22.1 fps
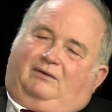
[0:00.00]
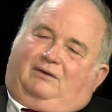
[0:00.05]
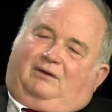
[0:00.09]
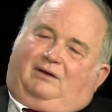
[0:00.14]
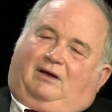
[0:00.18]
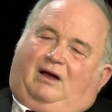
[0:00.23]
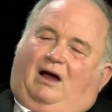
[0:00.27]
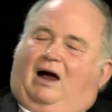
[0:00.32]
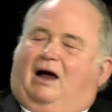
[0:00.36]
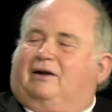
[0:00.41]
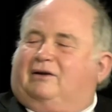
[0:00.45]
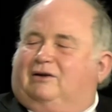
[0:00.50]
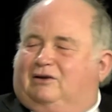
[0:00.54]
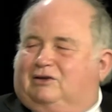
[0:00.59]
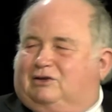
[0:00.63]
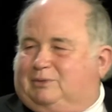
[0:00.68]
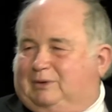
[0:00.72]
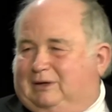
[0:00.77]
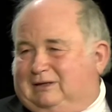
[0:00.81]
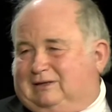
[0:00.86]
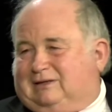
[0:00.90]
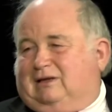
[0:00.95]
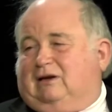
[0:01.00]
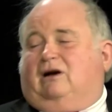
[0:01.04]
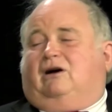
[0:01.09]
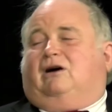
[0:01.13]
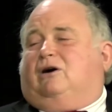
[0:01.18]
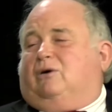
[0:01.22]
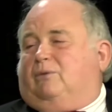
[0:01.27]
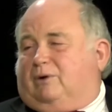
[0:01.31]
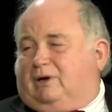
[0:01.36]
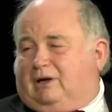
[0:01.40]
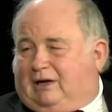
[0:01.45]
condos went and said,
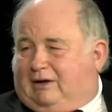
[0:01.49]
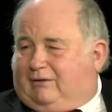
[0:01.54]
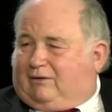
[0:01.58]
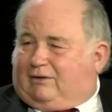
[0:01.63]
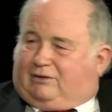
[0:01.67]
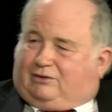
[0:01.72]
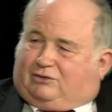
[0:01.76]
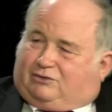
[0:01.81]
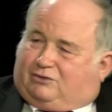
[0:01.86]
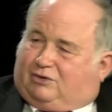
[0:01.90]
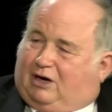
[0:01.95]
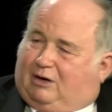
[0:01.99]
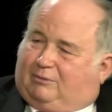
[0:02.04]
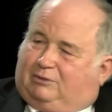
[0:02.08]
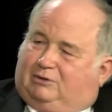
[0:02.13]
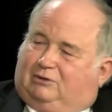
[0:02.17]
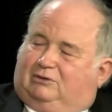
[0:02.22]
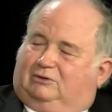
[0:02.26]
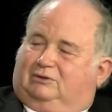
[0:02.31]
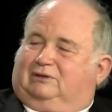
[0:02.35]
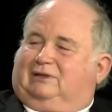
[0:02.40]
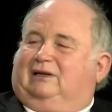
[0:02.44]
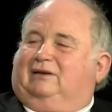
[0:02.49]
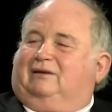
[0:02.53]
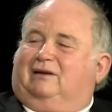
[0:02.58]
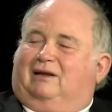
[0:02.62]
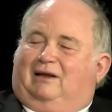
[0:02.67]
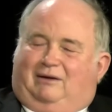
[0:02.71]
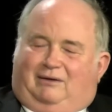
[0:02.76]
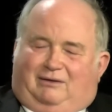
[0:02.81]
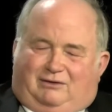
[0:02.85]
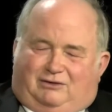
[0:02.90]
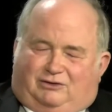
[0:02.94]
oh, we're going to have all these troubles.
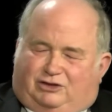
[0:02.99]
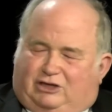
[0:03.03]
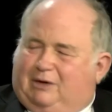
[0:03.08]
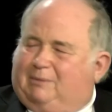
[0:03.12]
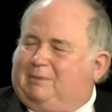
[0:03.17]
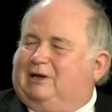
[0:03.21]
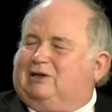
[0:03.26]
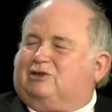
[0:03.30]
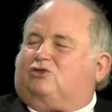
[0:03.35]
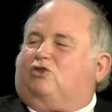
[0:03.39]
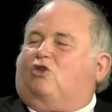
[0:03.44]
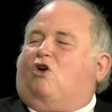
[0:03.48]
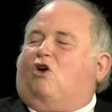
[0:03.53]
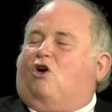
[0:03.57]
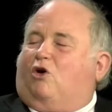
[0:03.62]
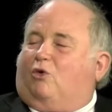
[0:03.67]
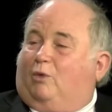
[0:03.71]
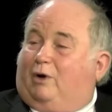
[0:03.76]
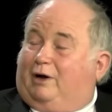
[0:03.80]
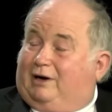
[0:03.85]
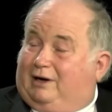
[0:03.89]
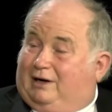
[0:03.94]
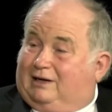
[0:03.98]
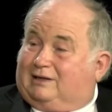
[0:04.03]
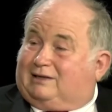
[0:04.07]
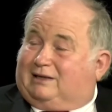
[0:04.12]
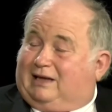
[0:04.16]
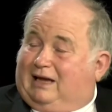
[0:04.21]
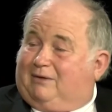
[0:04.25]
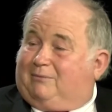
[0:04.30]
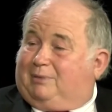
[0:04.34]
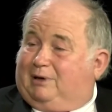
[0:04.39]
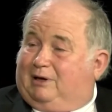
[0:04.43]
And Jim has long wanted us
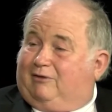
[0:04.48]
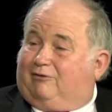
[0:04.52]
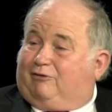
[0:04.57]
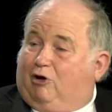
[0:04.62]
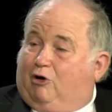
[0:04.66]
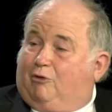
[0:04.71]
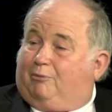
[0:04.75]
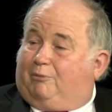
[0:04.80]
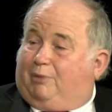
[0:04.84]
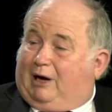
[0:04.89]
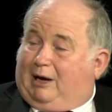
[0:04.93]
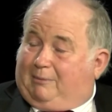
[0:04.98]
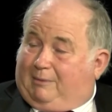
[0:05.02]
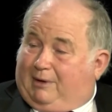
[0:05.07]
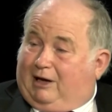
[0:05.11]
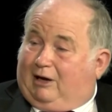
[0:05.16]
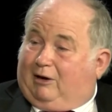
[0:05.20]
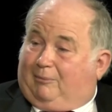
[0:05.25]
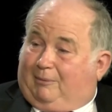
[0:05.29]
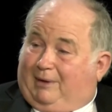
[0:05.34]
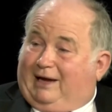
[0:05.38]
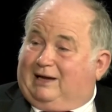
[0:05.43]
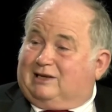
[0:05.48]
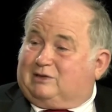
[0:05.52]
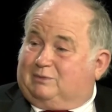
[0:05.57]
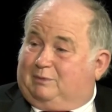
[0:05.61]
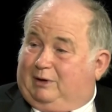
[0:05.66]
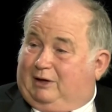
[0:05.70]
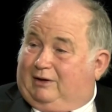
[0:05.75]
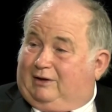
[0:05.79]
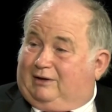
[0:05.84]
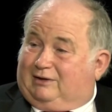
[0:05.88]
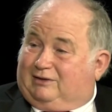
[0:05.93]
to be a vote by mail, mass
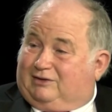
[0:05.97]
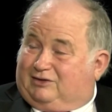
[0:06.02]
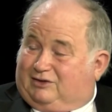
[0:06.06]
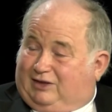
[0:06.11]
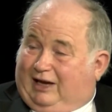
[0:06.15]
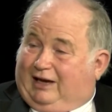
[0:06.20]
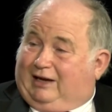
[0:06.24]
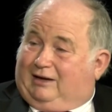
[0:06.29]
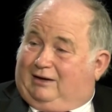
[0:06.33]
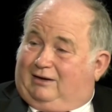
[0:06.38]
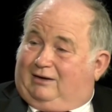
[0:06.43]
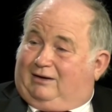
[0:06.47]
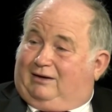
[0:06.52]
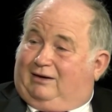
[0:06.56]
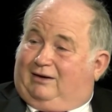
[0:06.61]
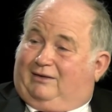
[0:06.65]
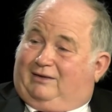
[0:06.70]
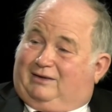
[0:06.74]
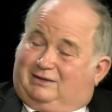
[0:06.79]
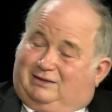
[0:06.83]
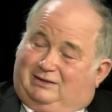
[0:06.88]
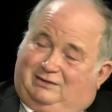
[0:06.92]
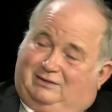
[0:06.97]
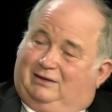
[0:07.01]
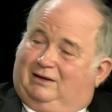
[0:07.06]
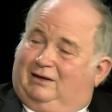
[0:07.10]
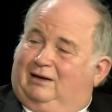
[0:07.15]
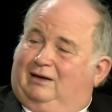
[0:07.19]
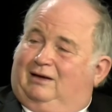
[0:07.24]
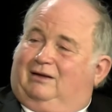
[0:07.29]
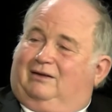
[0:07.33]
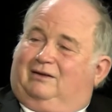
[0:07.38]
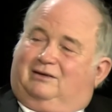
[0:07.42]
mailing state. You know, this
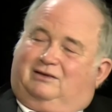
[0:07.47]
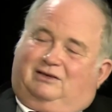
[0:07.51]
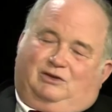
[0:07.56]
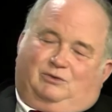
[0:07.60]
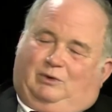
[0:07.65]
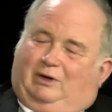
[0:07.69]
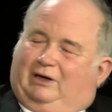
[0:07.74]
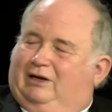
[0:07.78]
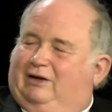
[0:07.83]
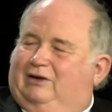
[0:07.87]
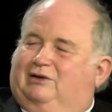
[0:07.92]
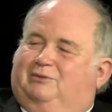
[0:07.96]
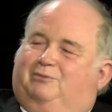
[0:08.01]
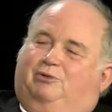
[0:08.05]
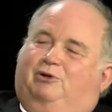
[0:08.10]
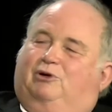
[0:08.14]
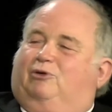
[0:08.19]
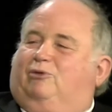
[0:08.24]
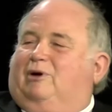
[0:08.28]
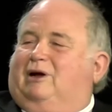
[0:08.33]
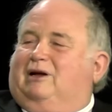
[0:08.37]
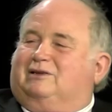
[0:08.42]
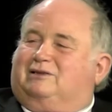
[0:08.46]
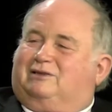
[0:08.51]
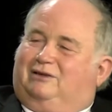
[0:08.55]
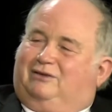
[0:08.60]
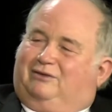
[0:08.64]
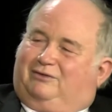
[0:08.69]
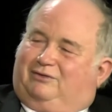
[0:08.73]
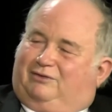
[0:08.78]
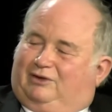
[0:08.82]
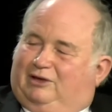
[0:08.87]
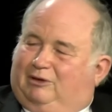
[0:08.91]
is one of his
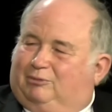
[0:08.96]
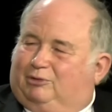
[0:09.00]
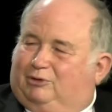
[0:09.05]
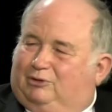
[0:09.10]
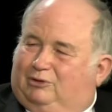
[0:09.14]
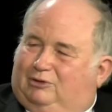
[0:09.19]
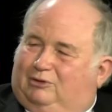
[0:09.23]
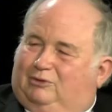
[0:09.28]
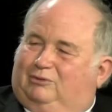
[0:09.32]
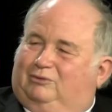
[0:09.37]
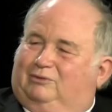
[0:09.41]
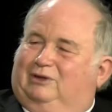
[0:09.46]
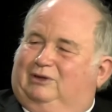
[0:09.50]
progressive, liberal,